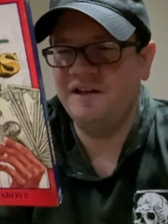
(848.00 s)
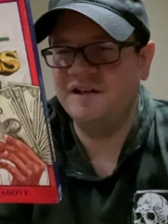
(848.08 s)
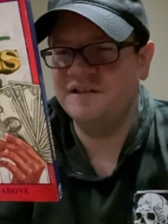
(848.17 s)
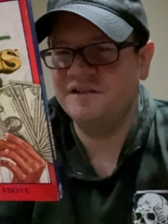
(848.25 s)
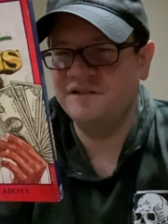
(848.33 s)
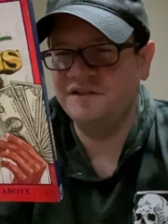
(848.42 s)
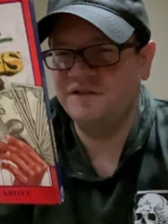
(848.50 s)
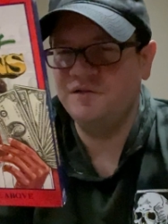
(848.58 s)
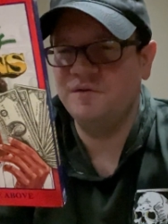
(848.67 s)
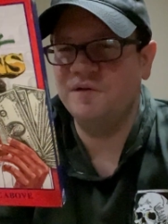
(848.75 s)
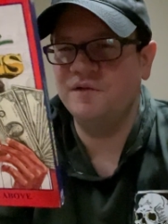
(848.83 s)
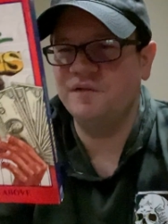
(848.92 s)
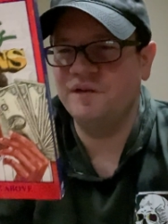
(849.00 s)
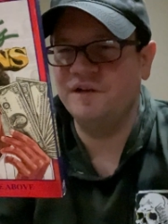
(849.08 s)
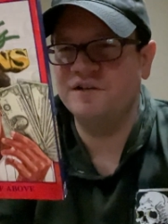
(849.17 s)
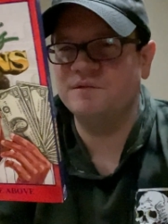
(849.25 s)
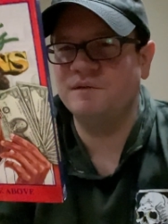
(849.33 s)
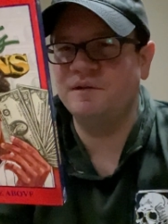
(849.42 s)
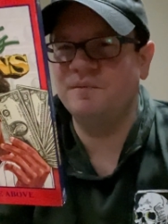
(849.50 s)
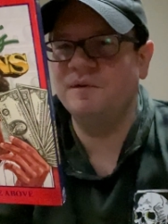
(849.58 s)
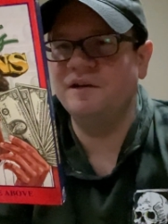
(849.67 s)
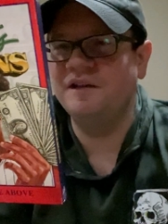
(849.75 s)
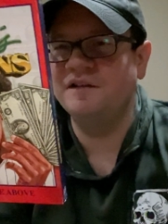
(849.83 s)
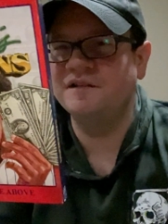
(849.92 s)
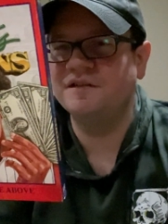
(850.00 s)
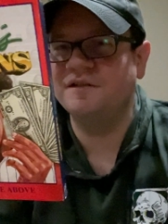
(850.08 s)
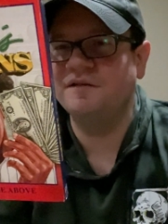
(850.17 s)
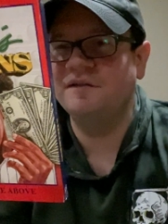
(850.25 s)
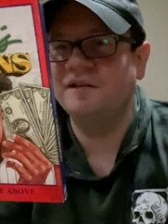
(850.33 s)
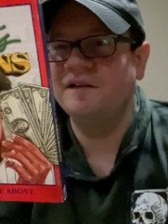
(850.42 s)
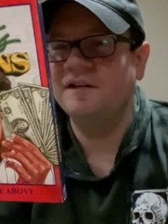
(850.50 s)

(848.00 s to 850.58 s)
he has to do other things with the money. So,